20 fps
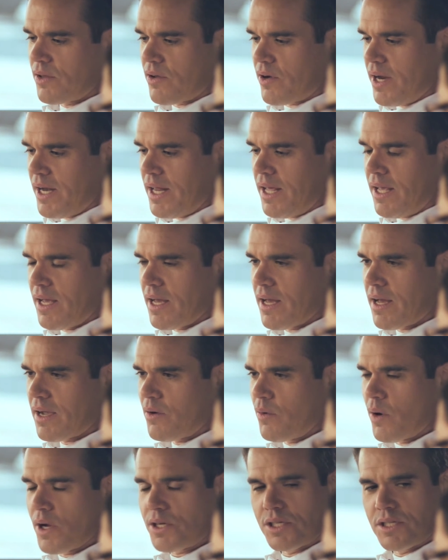Are there any
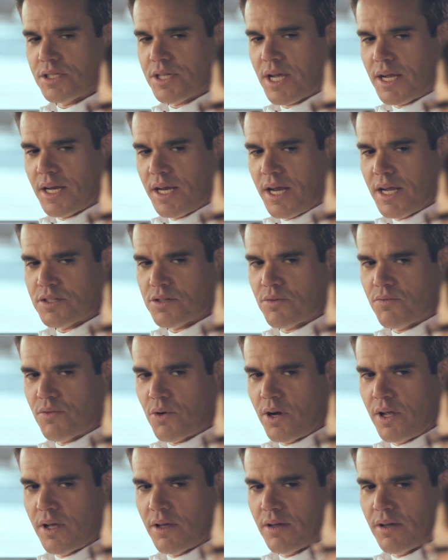questions I can answer for you?